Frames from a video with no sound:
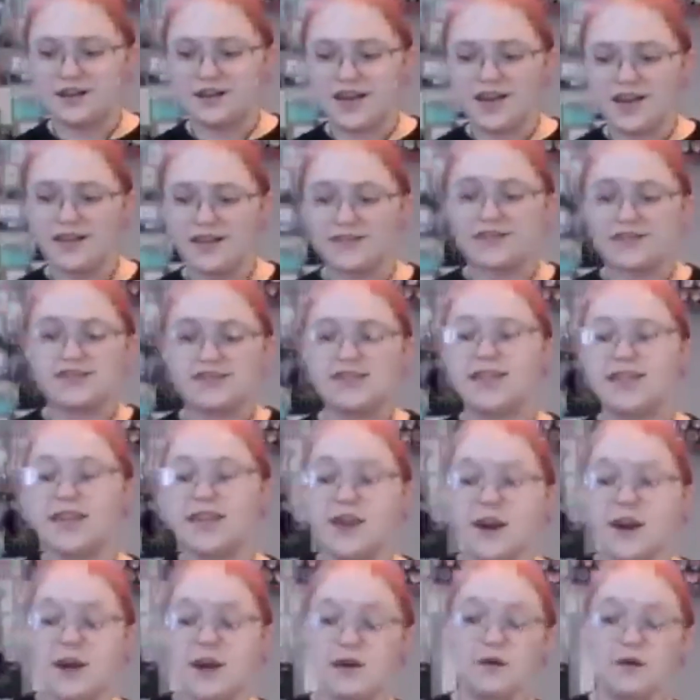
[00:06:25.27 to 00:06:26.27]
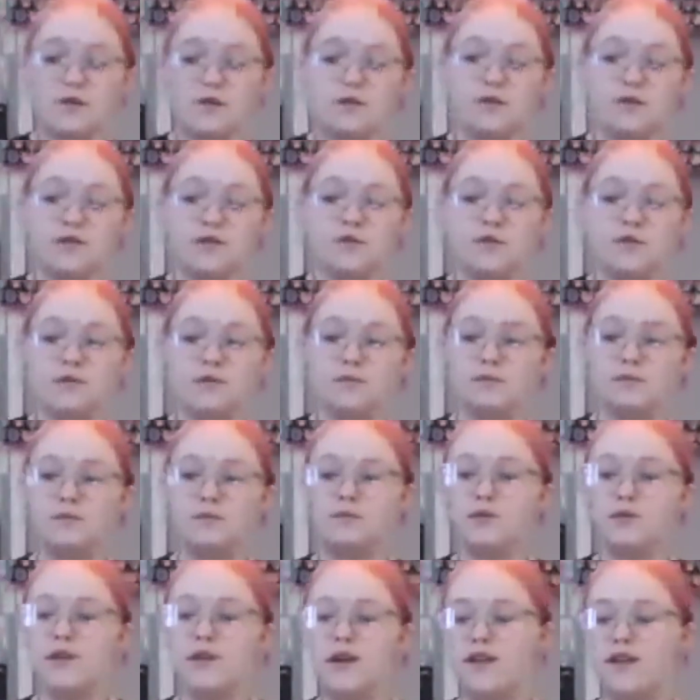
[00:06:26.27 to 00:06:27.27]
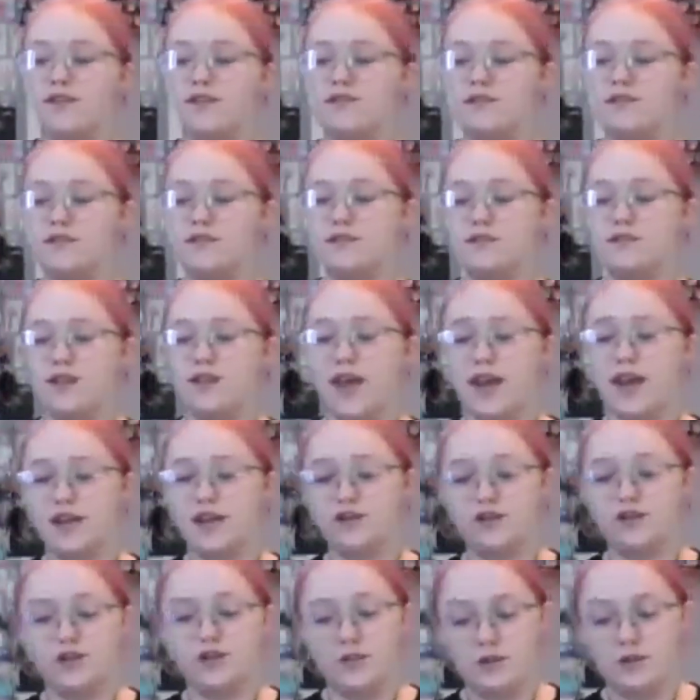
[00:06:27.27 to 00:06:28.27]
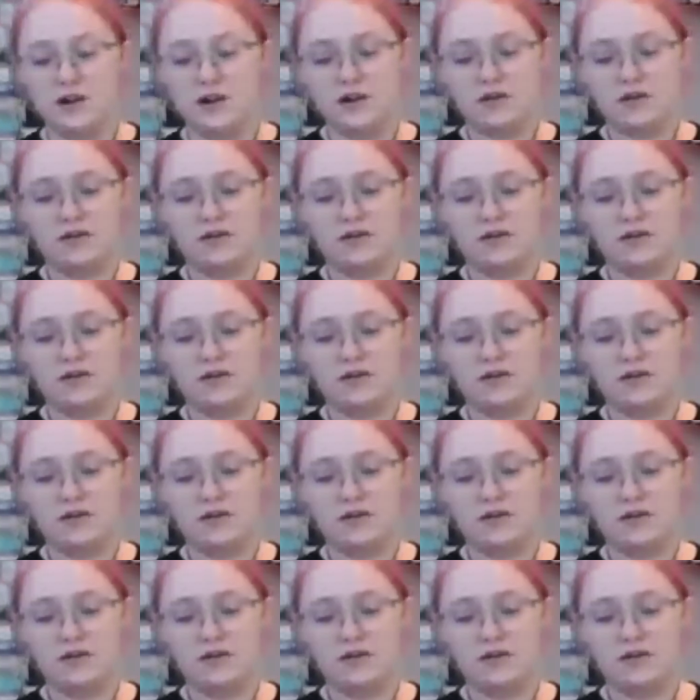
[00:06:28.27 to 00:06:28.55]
it's CO plus H2O.